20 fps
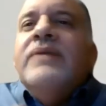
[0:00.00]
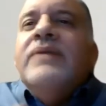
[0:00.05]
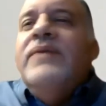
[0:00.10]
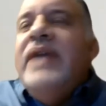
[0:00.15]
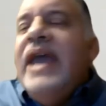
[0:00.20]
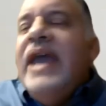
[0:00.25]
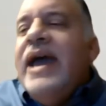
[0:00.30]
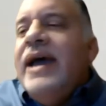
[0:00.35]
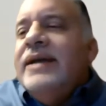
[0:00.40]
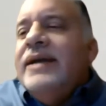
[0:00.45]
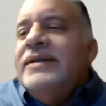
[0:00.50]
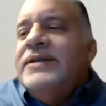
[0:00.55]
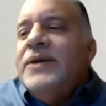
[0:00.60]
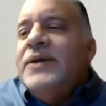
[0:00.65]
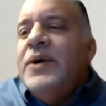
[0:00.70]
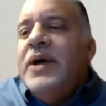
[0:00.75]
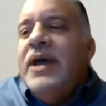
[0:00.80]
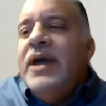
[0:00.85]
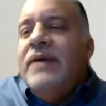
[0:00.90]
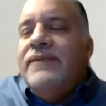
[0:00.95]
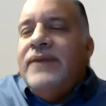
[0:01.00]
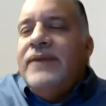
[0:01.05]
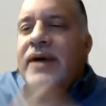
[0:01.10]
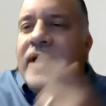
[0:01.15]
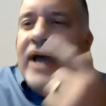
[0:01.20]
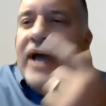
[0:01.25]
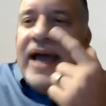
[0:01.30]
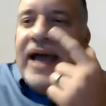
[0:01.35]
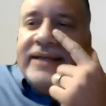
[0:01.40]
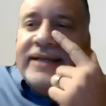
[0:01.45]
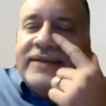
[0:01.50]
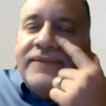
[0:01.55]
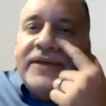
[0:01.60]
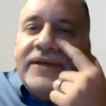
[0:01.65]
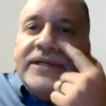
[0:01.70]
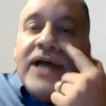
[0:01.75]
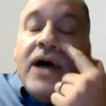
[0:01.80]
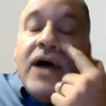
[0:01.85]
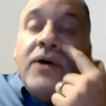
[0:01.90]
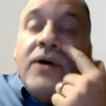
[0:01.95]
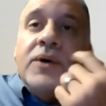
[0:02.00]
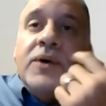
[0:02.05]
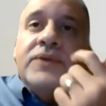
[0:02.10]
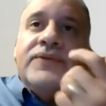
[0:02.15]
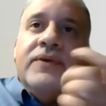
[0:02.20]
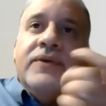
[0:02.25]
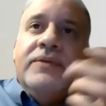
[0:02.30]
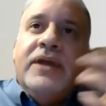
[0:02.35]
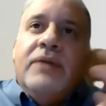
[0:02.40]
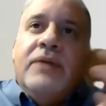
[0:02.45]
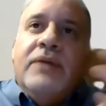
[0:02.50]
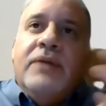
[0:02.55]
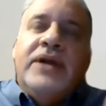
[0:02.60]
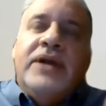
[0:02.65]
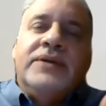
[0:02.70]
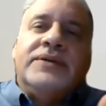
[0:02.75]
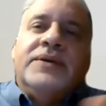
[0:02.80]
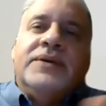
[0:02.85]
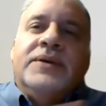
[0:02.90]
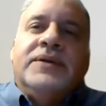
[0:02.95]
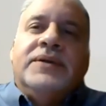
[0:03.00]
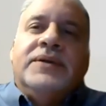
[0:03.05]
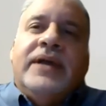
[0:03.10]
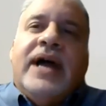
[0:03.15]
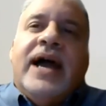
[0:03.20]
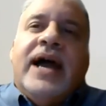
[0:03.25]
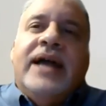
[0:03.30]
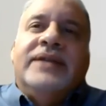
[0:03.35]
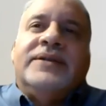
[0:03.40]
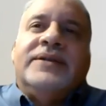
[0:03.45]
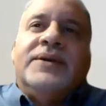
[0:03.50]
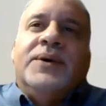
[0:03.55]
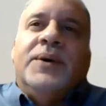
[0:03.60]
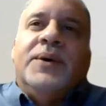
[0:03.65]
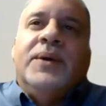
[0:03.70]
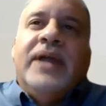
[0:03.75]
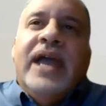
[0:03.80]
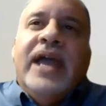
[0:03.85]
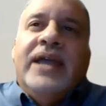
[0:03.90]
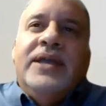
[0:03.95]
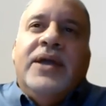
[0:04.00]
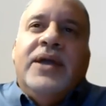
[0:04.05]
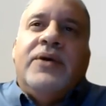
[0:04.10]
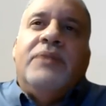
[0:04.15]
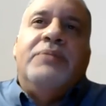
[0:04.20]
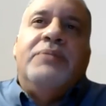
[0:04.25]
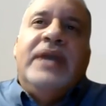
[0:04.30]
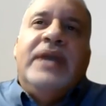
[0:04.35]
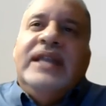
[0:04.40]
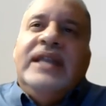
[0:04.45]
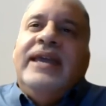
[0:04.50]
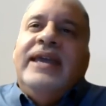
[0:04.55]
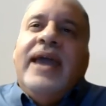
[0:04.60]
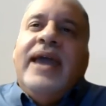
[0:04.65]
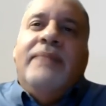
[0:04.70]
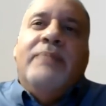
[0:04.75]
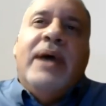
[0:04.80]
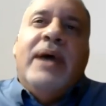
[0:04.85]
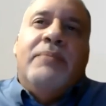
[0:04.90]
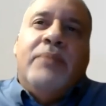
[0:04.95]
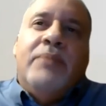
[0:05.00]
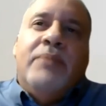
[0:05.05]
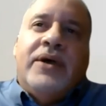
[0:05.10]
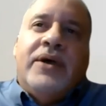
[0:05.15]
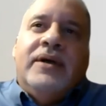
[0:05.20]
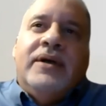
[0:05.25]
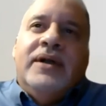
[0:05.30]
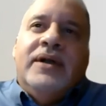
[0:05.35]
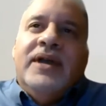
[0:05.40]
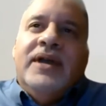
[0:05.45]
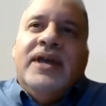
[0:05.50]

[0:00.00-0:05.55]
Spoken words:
Yeah, so if a child goes from their middle school to the high school and you're a PTA member,